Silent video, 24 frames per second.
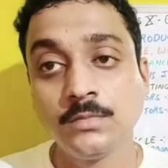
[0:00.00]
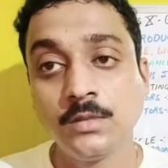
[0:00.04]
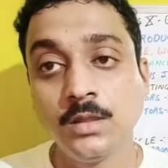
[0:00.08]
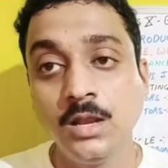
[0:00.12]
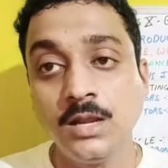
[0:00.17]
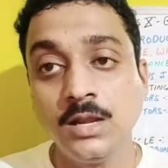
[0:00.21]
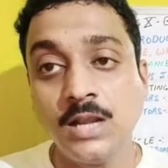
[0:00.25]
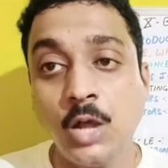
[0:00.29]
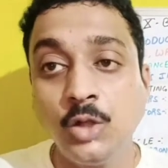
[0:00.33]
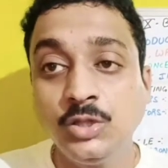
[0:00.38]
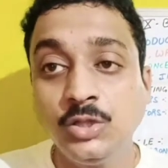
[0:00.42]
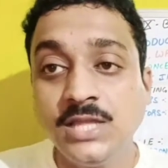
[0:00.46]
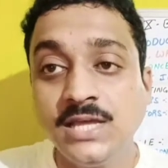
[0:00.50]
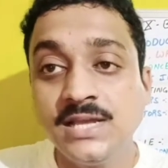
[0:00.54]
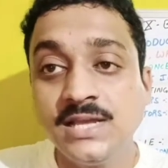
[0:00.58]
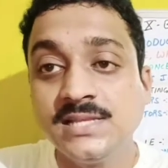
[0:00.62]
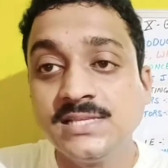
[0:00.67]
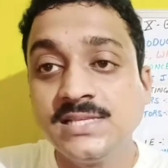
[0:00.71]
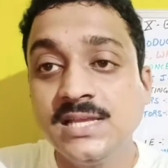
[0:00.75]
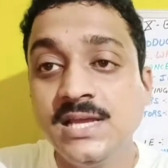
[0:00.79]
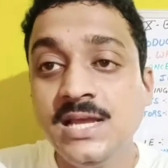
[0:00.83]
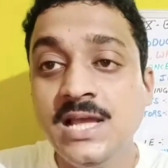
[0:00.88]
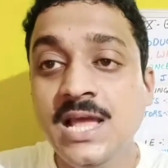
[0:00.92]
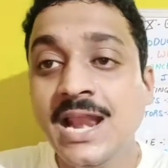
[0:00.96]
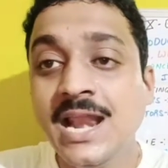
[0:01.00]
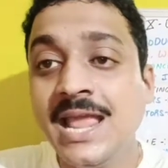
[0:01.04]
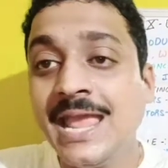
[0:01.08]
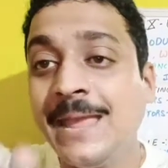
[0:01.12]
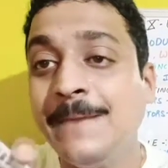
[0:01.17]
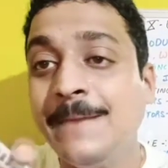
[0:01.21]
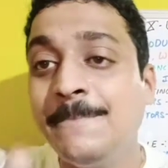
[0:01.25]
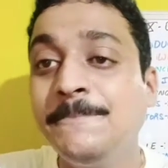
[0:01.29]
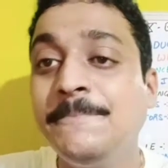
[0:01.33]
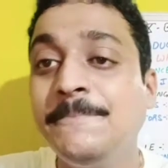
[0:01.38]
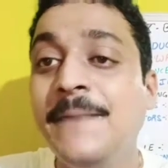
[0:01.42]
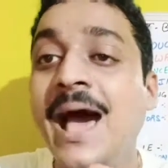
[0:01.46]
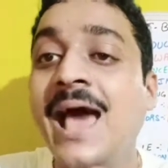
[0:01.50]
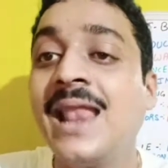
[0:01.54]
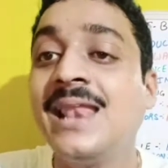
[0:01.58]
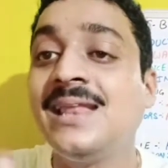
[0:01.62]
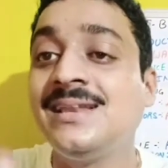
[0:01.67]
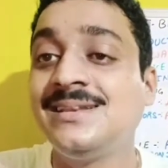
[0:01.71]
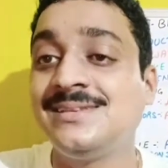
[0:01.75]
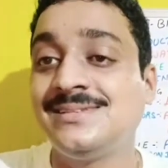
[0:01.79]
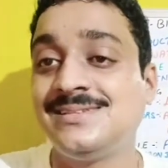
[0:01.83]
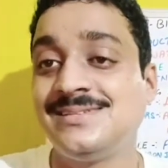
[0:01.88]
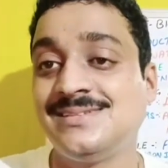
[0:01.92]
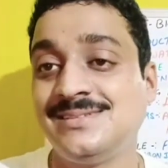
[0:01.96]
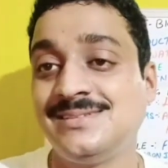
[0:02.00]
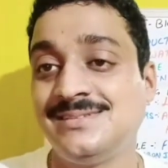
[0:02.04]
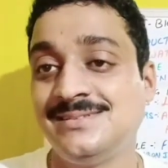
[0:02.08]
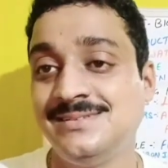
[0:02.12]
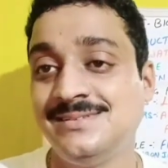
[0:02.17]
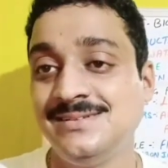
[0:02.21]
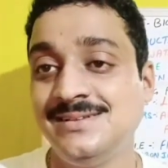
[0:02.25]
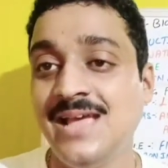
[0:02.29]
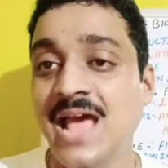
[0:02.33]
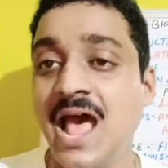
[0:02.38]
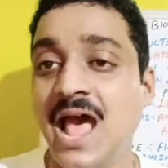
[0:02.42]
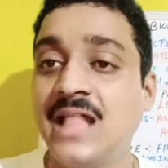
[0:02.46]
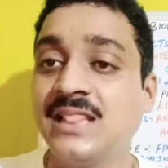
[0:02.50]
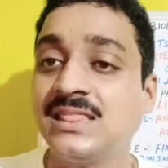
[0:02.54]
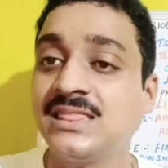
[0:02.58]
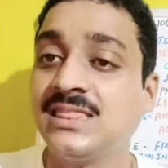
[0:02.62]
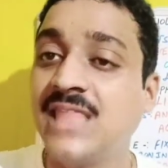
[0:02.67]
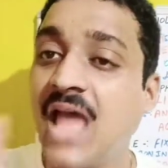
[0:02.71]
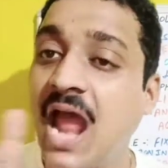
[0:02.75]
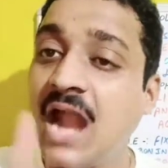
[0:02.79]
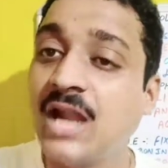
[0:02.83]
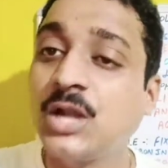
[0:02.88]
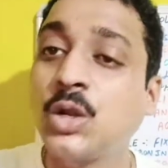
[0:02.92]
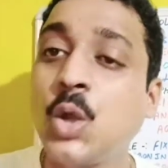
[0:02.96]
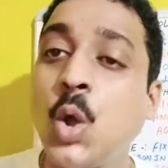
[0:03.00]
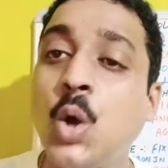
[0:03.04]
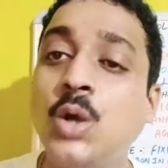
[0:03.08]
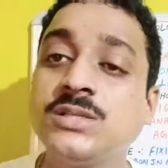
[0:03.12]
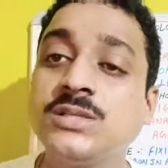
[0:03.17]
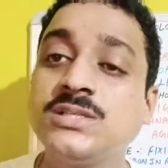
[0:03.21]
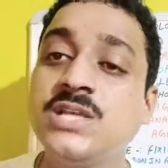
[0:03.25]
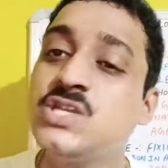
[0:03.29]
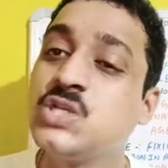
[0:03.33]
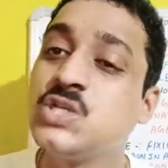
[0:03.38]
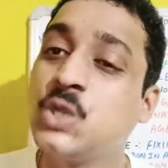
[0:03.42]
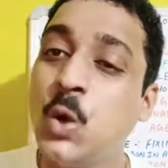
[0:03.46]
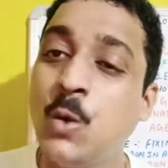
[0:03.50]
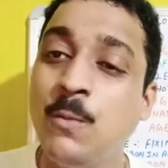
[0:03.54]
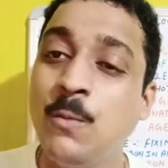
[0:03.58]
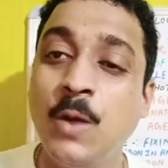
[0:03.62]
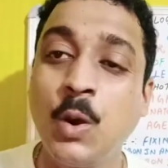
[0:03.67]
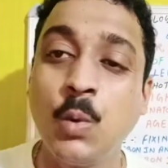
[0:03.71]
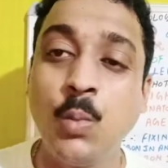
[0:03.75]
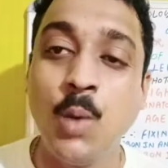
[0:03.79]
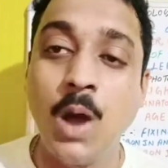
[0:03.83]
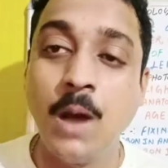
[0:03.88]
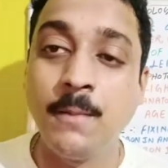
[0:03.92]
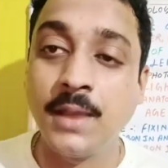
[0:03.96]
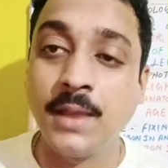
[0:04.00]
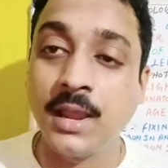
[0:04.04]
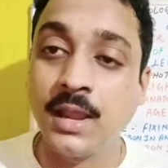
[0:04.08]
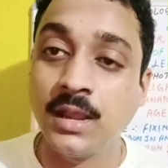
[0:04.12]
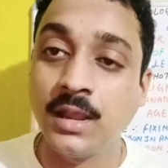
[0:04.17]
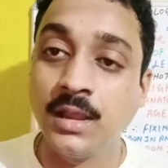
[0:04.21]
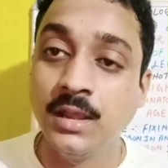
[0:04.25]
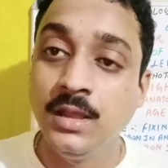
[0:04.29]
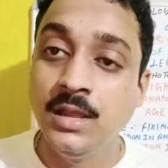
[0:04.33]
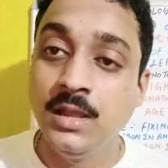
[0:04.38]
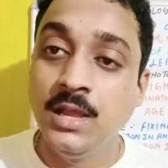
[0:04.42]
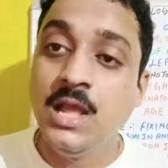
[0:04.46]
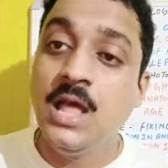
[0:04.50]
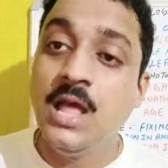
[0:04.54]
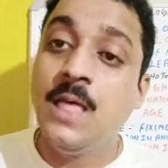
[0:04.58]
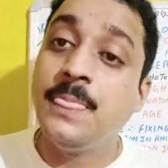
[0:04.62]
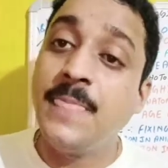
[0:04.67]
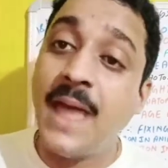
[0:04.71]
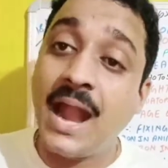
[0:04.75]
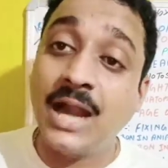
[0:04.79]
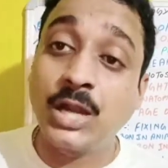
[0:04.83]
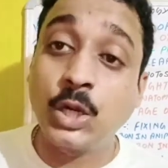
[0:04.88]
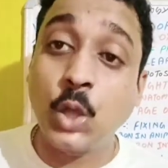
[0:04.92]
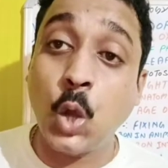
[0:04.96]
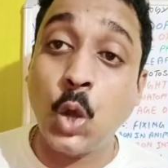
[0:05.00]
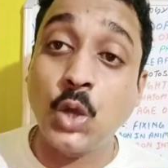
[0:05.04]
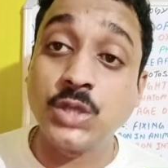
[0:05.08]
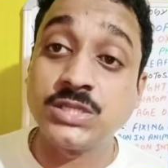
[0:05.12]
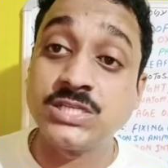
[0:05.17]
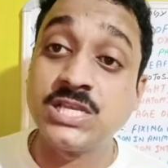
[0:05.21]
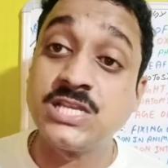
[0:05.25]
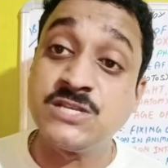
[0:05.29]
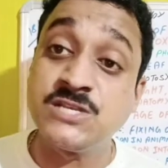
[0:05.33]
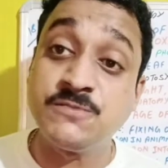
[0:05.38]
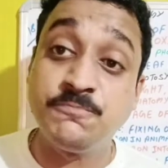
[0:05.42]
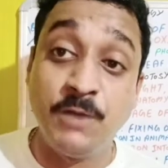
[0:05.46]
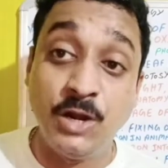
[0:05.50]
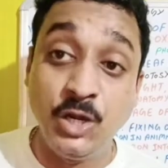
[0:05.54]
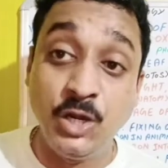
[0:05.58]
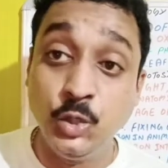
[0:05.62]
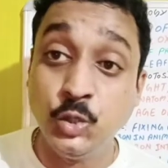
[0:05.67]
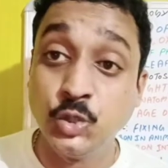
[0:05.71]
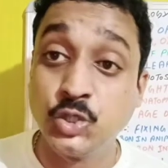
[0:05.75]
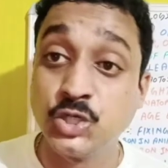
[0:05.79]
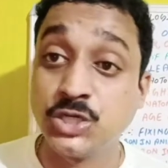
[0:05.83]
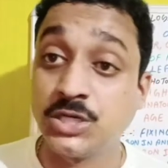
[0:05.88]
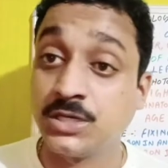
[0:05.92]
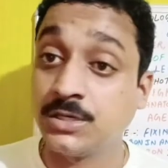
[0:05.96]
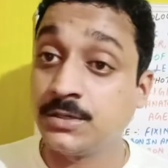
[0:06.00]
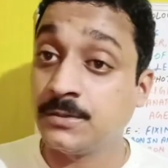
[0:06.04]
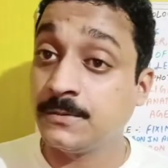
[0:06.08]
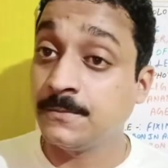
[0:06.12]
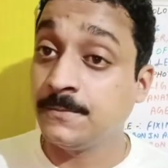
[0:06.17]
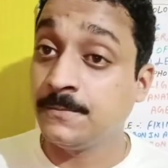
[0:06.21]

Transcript: Now there is a imbalance and that causes global warming, that causes pollution,